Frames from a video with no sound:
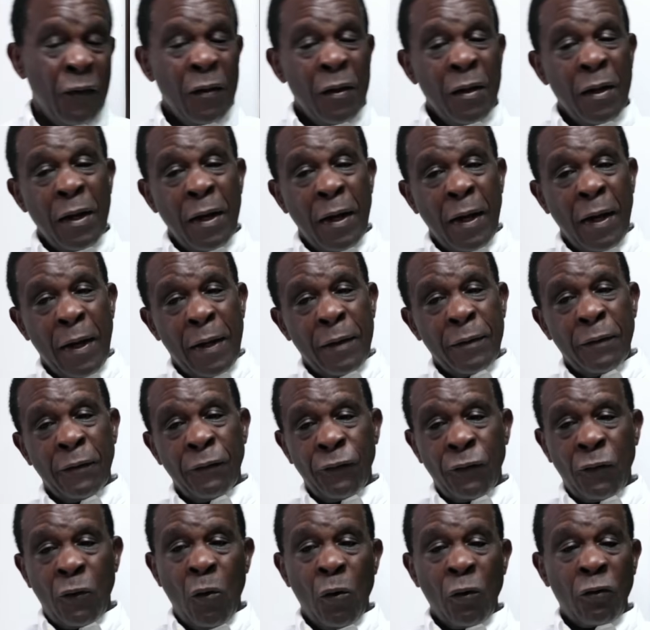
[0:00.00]
And of
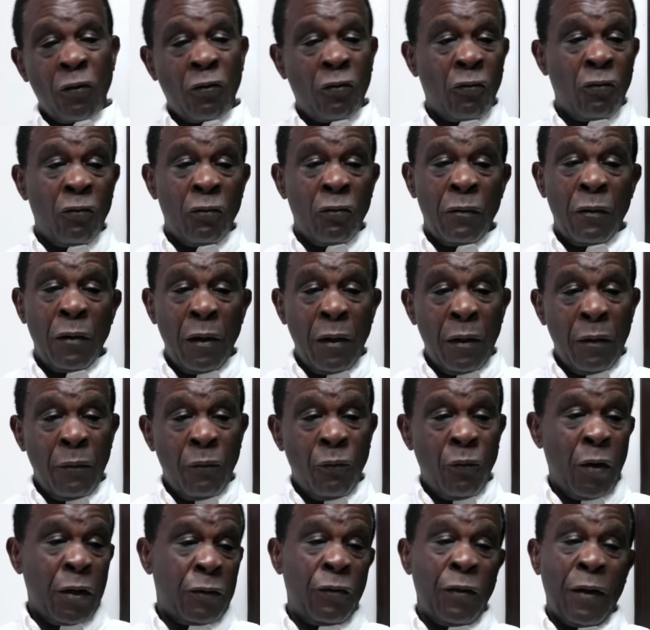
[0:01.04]
course,
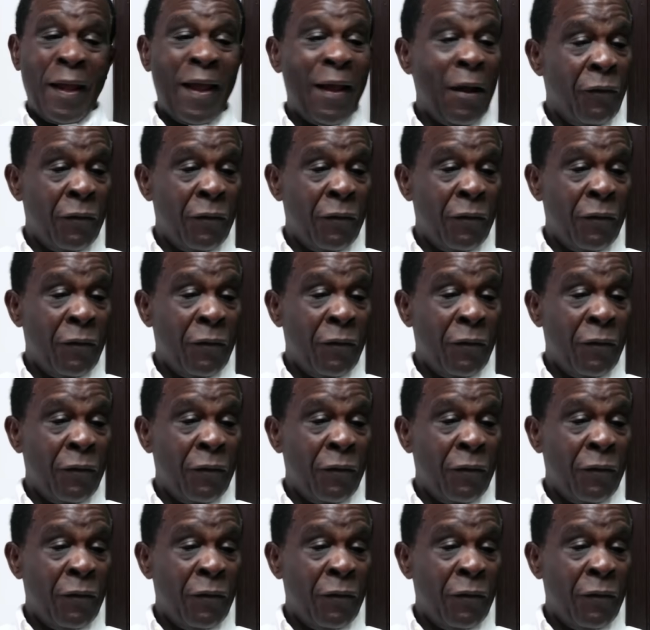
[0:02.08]
what you're hearing